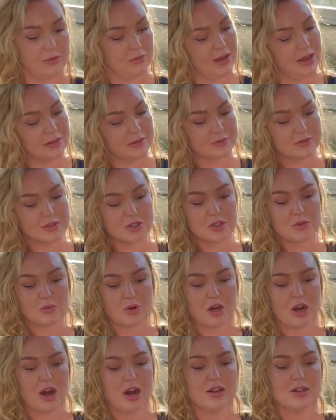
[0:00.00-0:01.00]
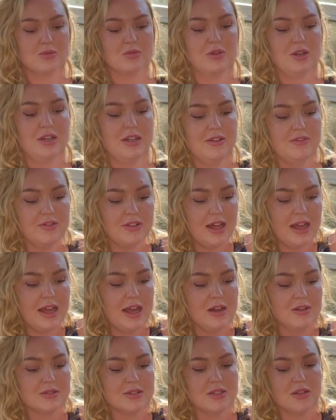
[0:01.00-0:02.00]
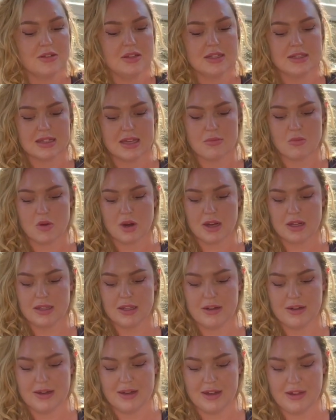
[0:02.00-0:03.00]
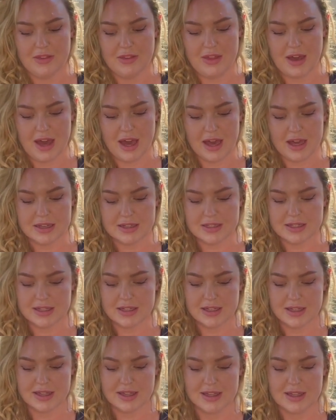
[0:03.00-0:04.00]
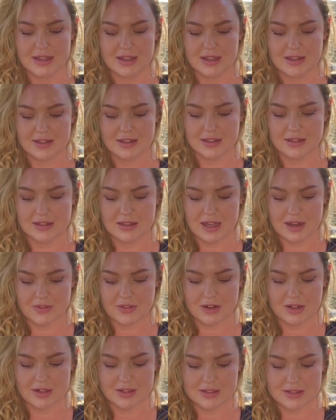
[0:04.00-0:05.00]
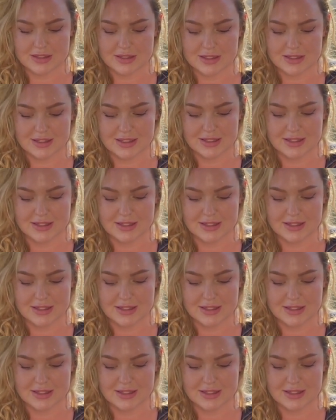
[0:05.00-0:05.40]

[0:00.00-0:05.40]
Well, two more cards wanted to fly out, so let's get more clarity on that. The Lovers.